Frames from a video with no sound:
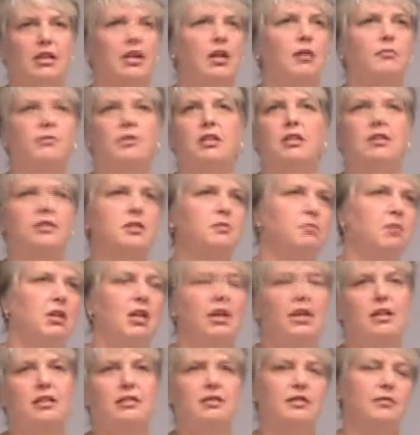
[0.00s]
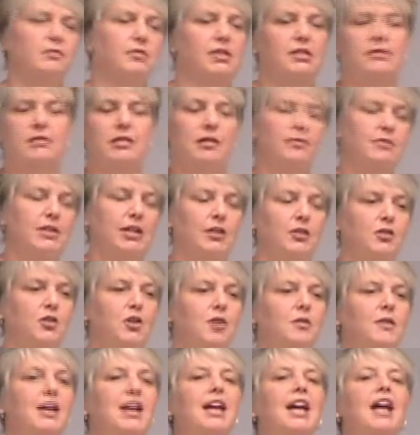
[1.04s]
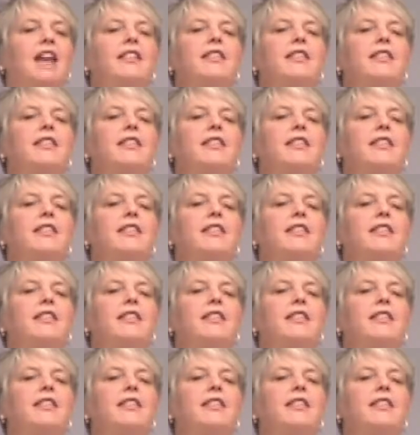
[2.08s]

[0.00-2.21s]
we come to this place, something, I don't know.